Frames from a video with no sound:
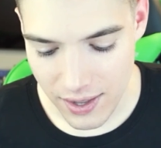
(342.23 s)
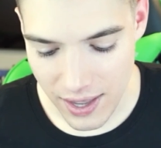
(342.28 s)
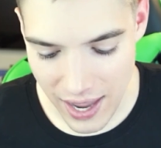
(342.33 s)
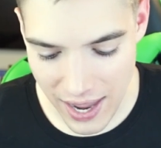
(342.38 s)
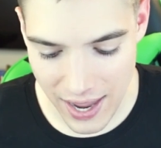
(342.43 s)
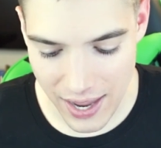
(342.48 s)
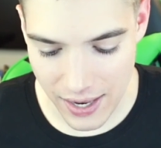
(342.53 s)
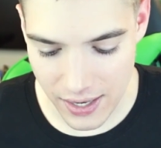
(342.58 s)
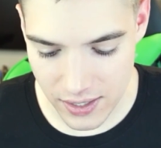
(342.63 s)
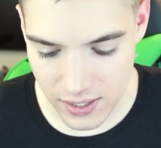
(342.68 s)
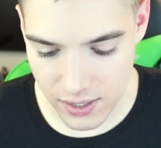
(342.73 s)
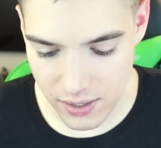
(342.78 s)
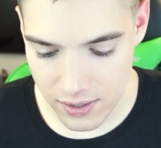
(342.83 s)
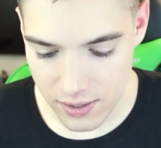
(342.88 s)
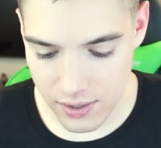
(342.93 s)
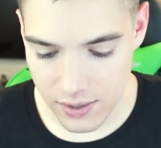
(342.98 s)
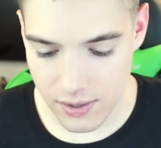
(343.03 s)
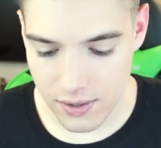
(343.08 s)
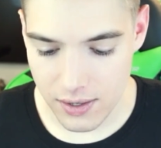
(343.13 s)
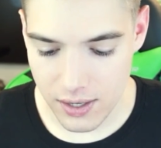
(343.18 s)
And
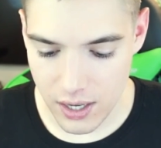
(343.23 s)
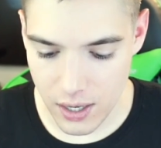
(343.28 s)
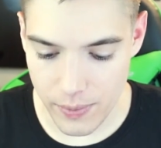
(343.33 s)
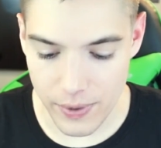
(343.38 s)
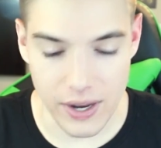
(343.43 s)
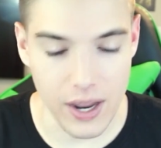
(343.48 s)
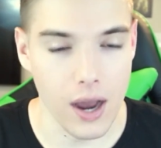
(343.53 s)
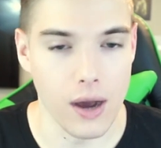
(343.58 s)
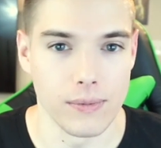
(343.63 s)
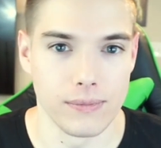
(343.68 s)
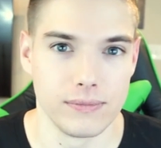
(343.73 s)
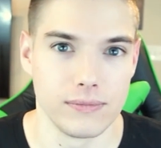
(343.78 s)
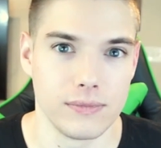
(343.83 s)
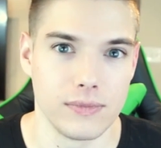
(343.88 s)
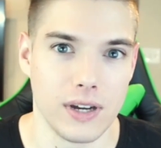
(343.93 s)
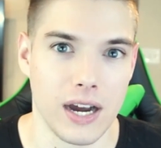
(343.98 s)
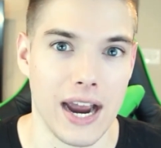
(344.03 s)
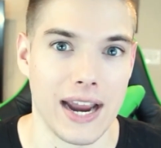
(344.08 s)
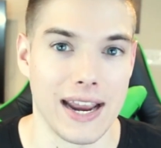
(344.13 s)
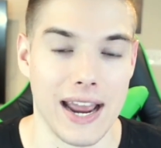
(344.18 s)
here we go. All
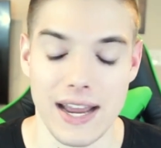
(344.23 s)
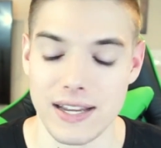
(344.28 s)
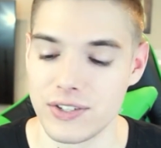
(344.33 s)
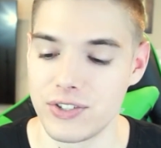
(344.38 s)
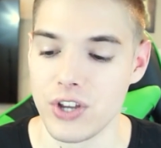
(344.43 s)
right, guys.